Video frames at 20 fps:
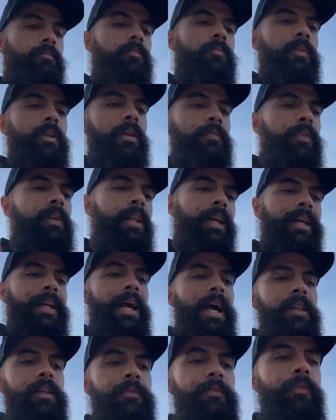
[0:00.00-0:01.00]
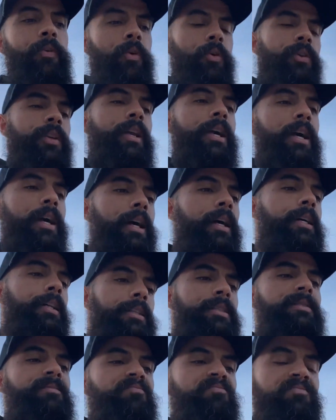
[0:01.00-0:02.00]
feel like California,
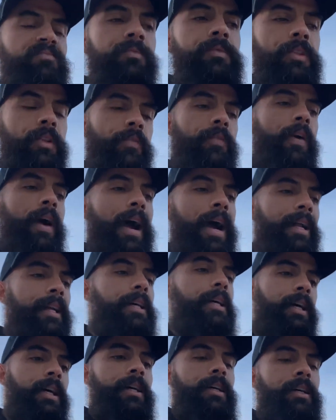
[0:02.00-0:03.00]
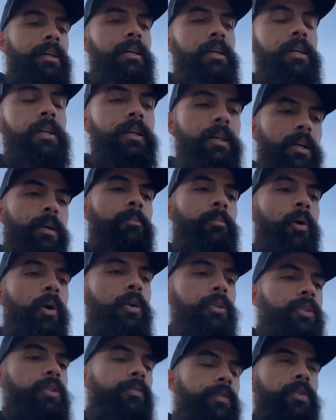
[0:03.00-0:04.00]
Nevada,
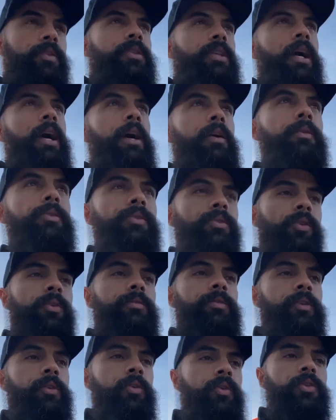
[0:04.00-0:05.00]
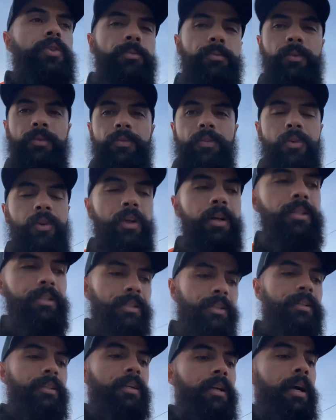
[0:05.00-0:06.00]
parts of Utah was sort of a crucible for
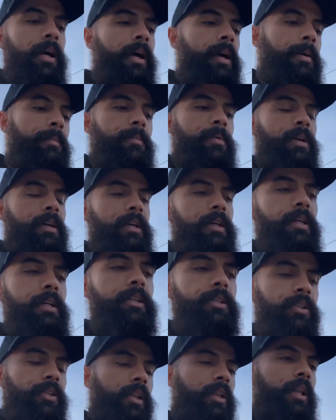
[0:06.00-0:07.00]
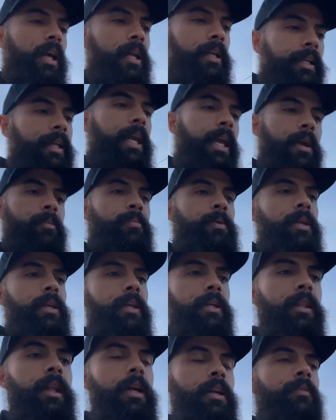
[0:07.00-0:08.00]
us. Just a lot of camping,
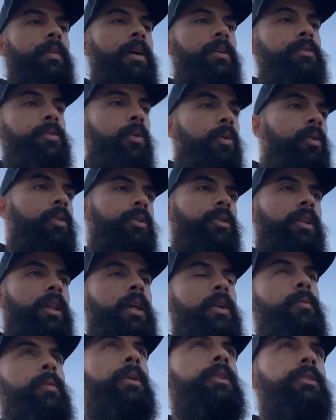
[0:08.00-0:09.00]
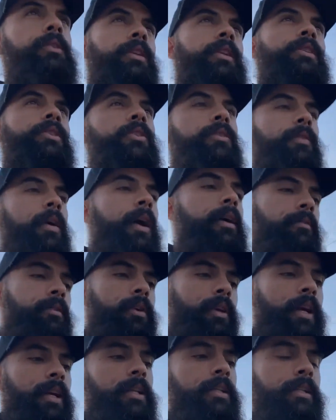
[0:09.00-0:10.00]
a lot of outdoors, a lot of wilderness survival
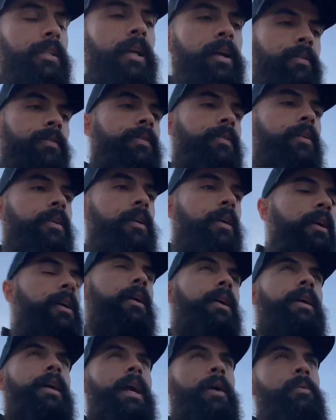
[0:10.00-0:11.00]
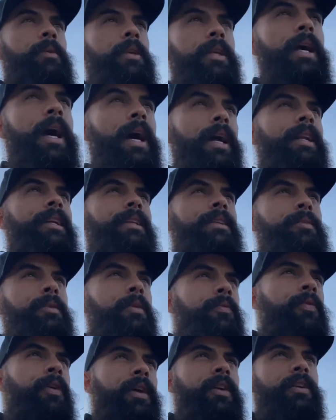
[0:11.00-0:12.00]
kind of stuff. And we got it. We
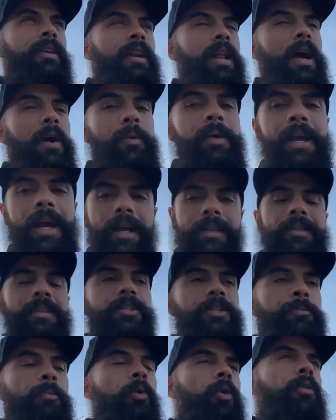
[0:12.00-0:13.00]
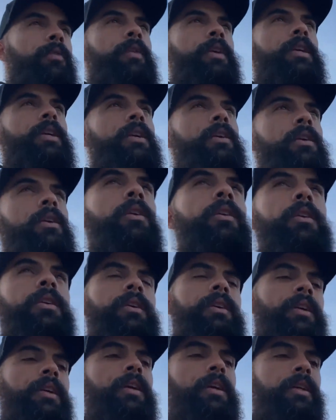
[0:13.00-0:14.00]
figured it out. We had the support vehicle,
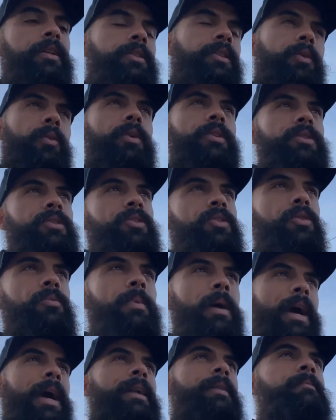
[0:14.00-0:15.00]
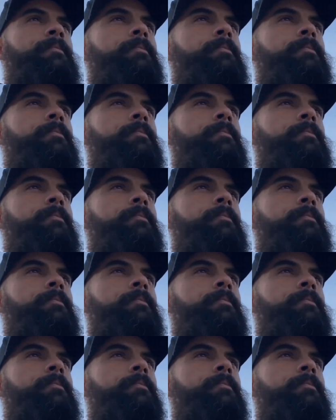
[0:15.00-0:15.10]
so it wasn't too bad.